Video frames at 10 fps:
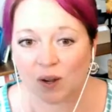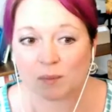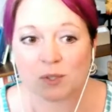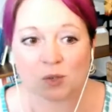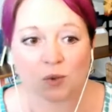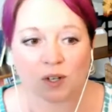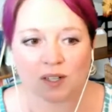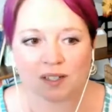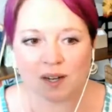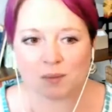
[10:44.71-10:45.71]
I'm
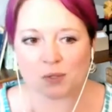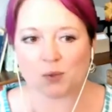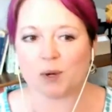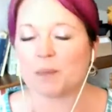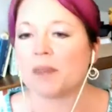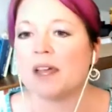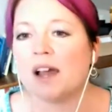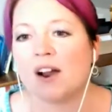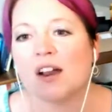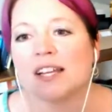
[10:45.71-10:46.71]
sure.
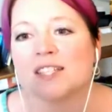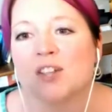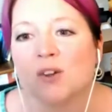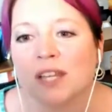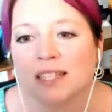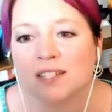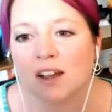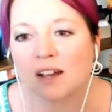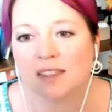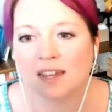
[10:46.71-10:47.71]
All right. So let's
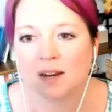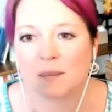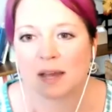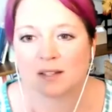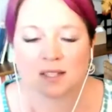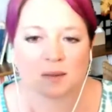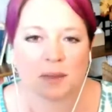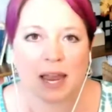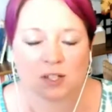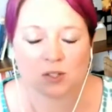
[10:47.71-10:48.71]
talk then about some
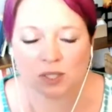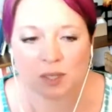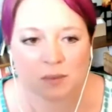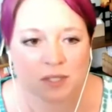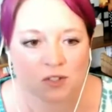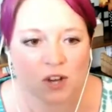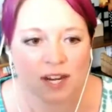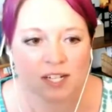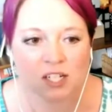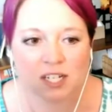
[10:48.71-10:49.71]
actual tips and
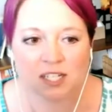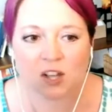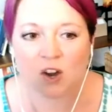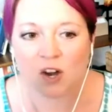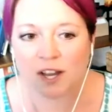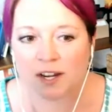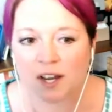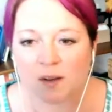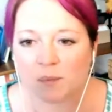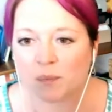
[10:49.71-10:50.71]
strategies
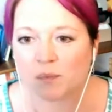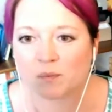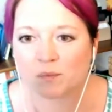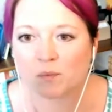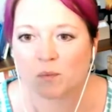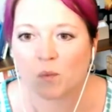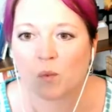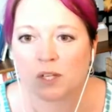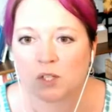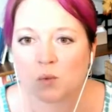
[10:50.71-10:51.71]
on
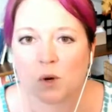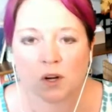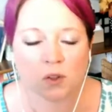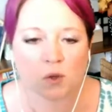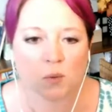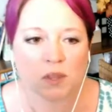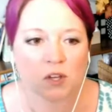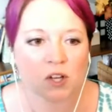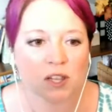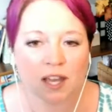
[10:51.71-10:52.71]
what you work through with your
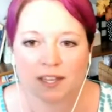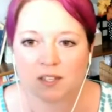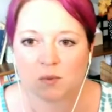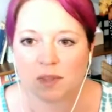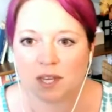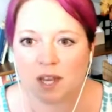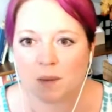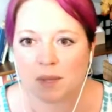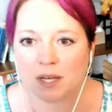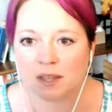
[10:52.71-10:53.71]
clients when they come
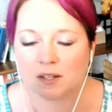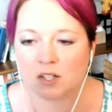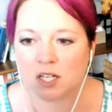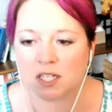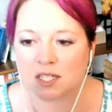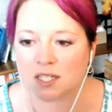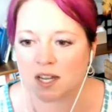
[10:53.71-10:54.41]
in and they're just